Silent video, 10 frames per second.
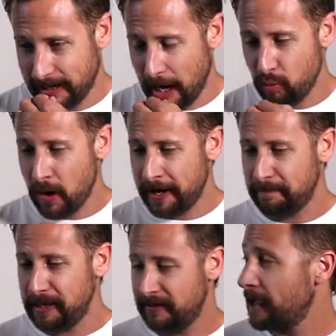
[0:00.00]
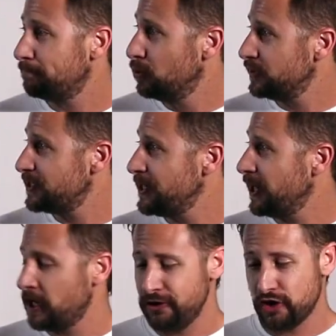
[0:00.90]
I want to be that pussy
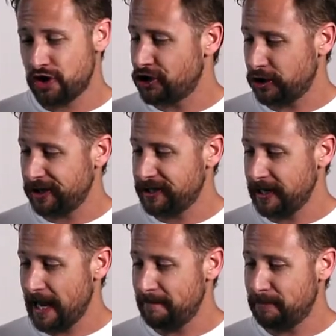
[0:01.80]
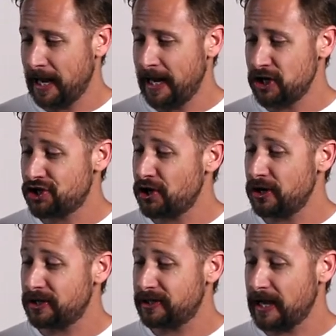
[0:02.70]
on your shirt. And by
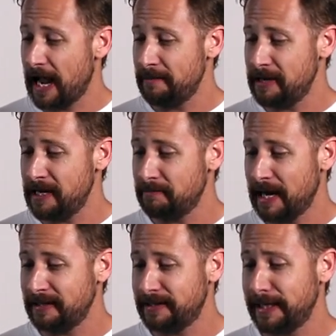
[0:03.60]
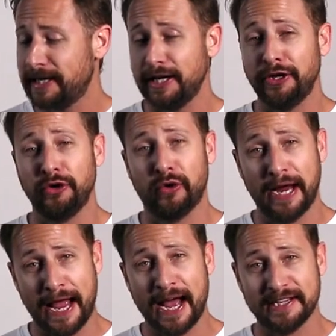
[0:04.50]
shirt, I mean my dick in your
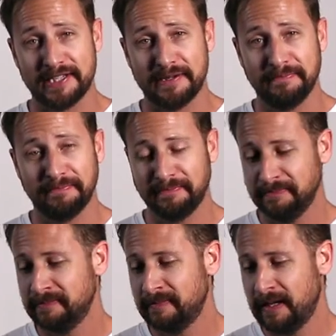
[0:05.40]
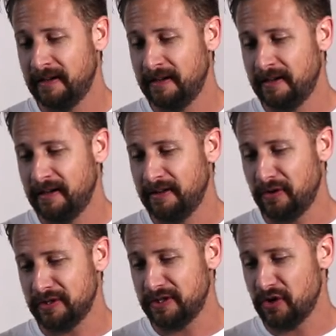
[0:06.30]
ass. The
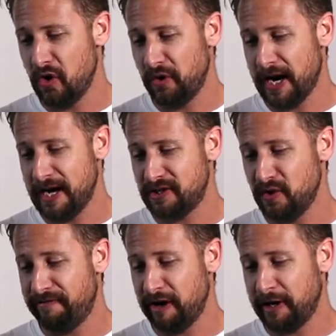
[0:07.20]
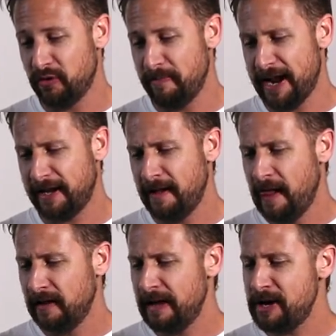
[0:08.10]
girl says, oh God, so fucking romantic.
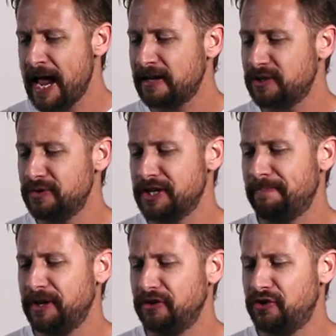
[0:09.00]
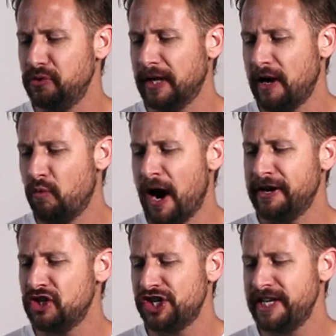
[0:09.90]
Let me ask you something. Do you like
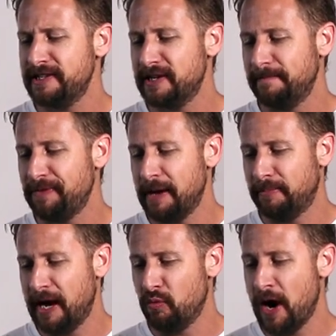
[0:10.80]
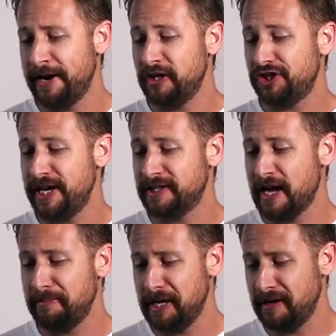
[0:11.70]
wine and cheese? And by wine and cheese,
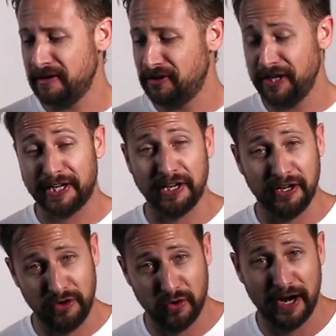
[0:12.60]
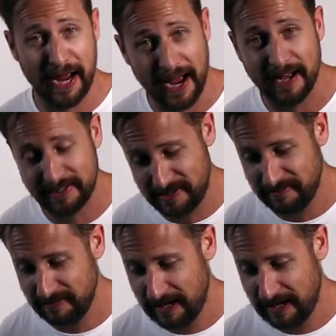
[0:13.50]
I mean dick in your ass.